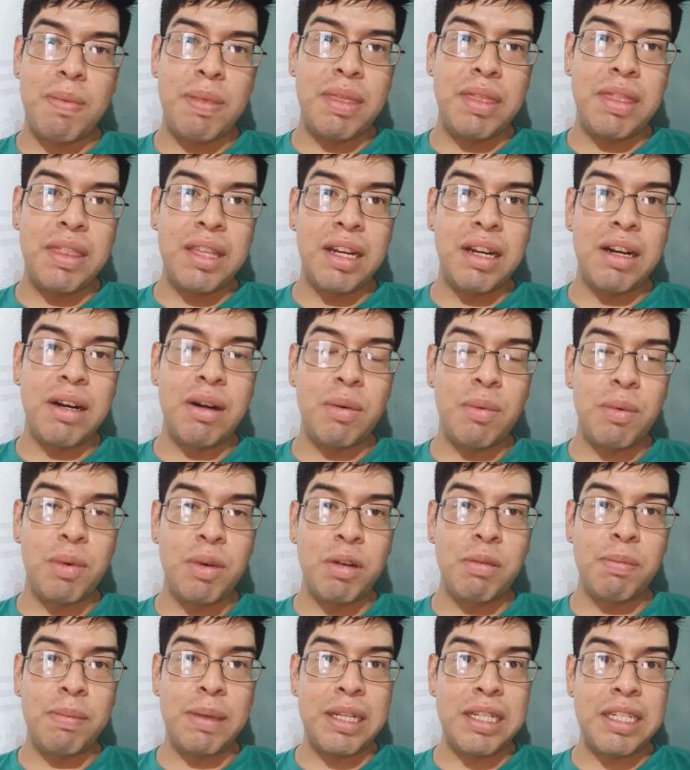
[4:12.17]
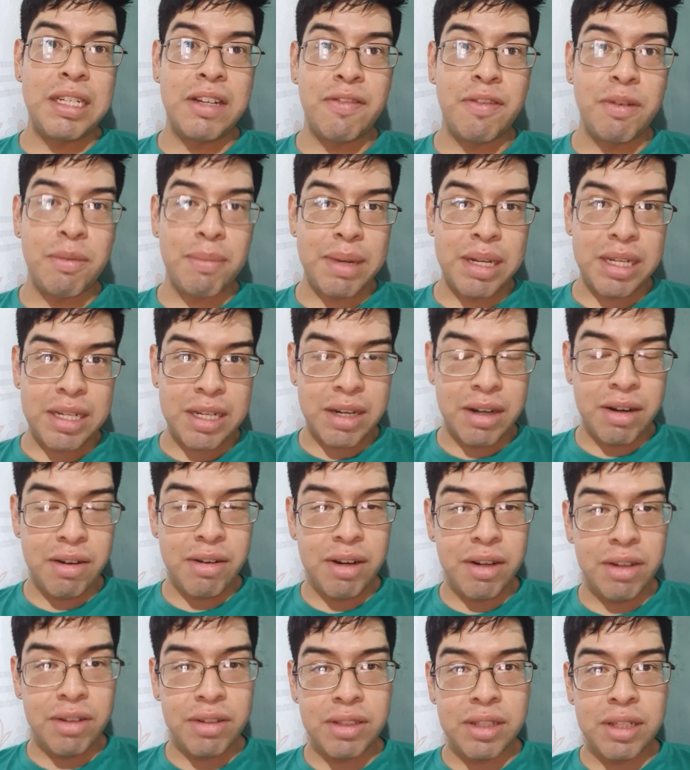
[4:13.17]
there will be different
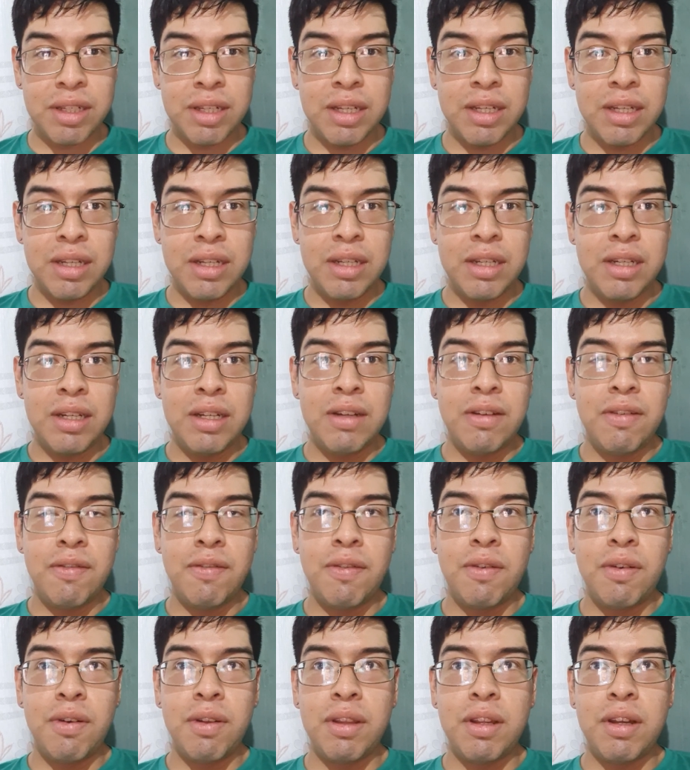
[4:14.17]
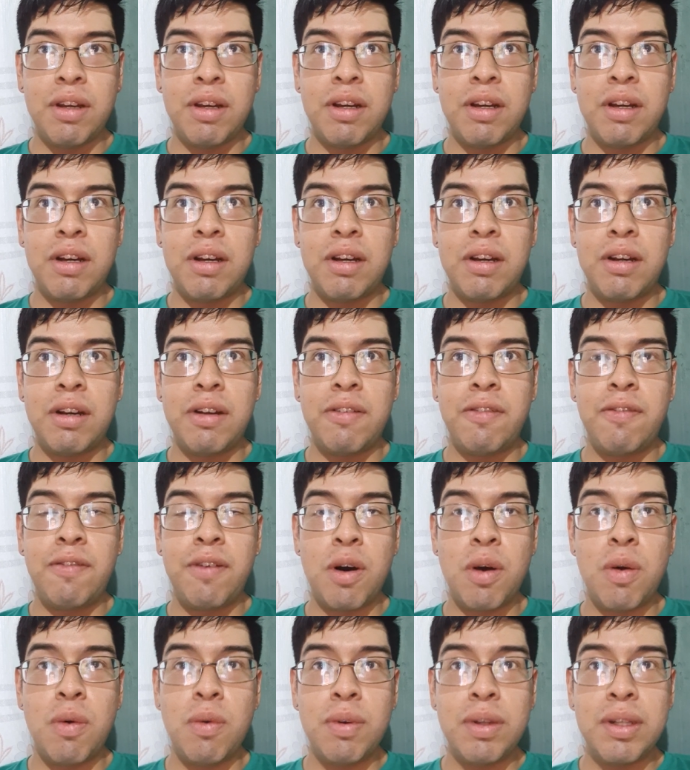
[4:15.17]
materials for the
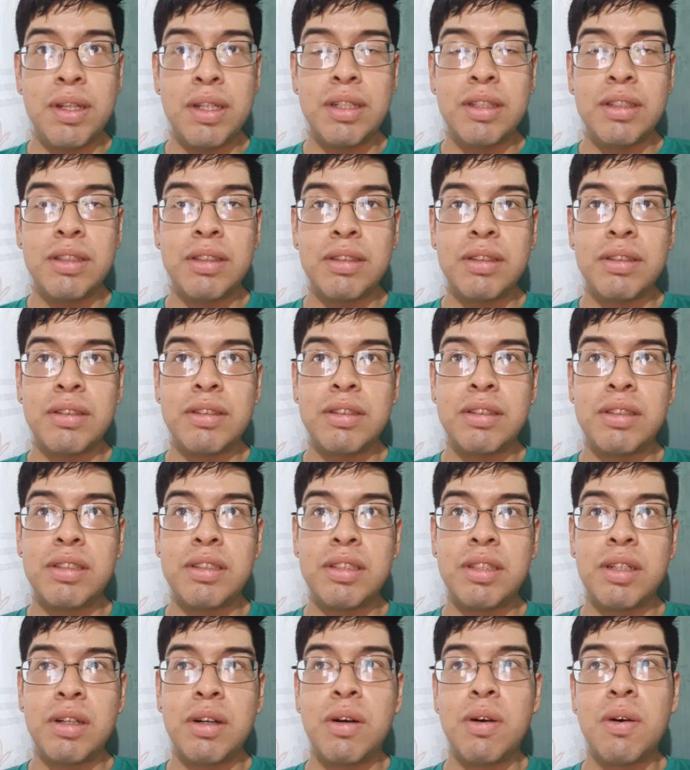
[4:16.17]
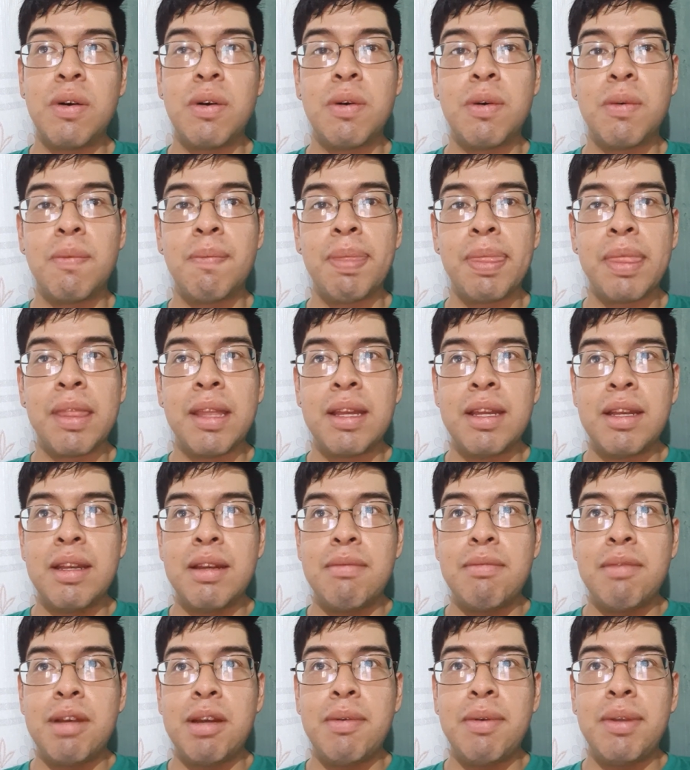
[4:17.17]
phone. So
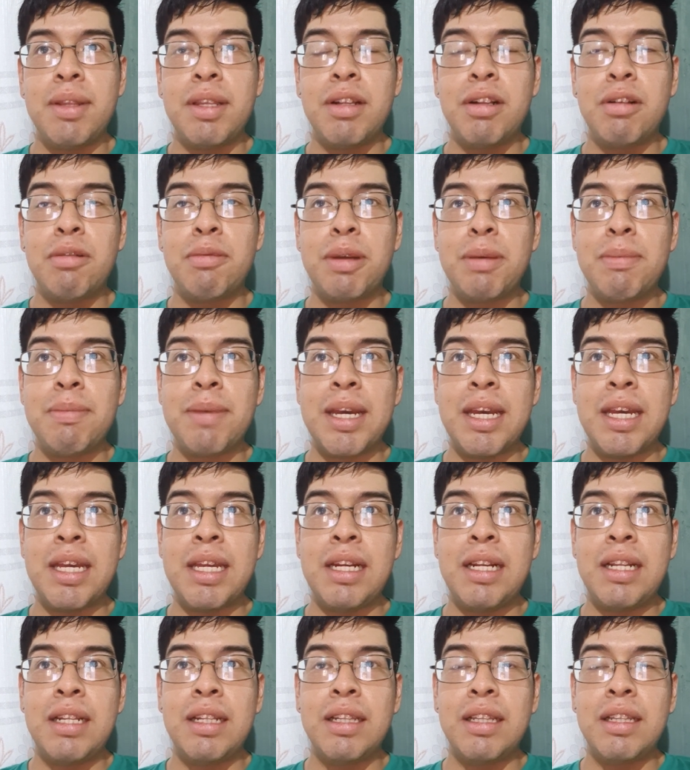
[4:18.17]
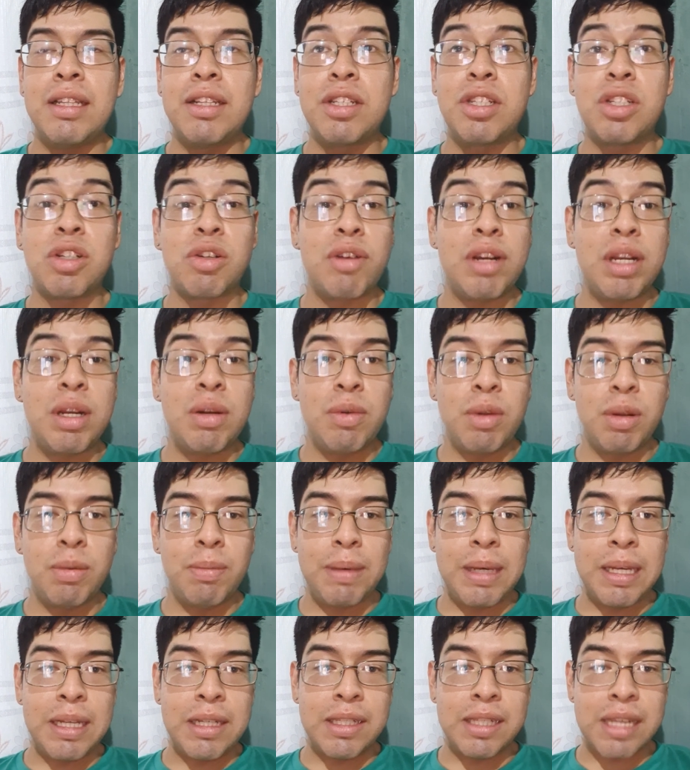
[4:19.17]
maybe they'll be made, the screen will
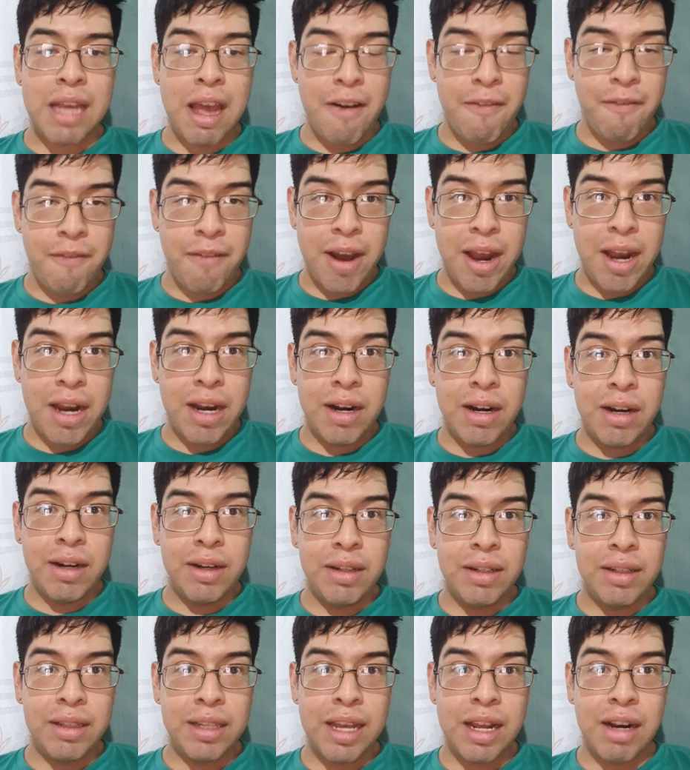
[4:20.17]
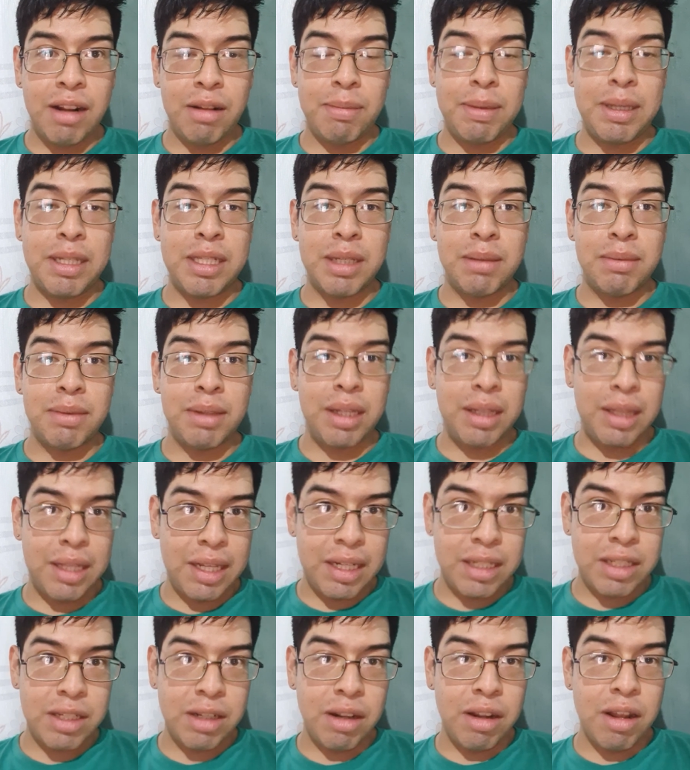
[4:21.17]
be sapphire. That'll be something
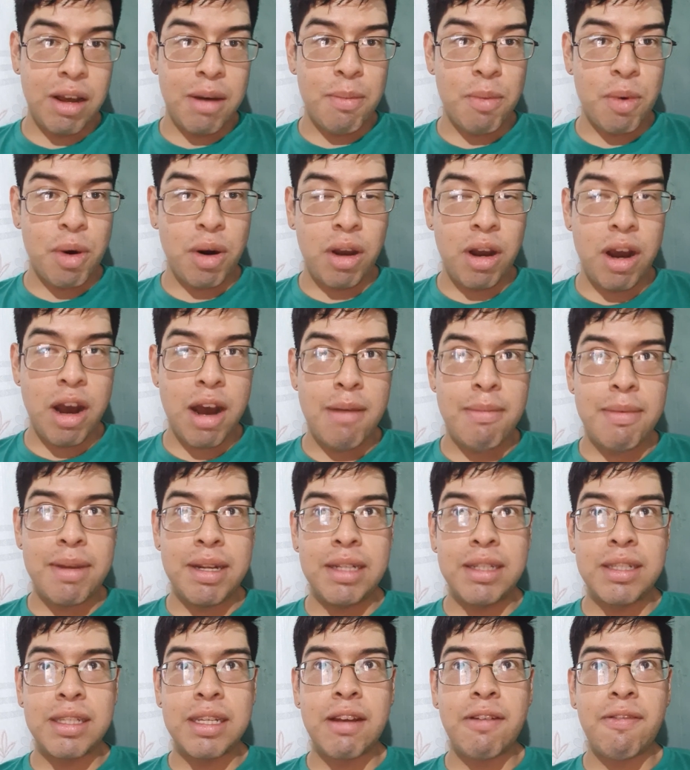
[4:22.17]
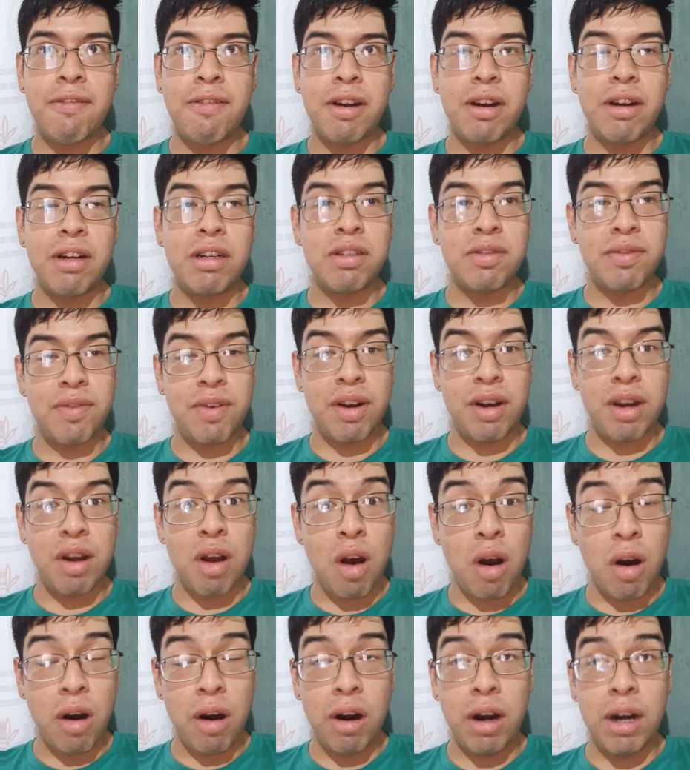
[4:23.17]
that's a lot more common. Sapphire is very
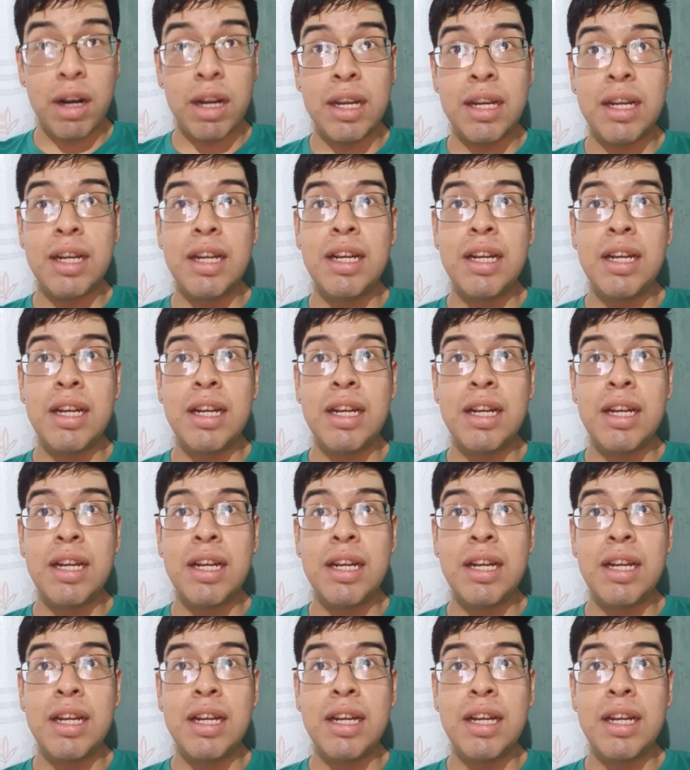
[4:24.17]
hard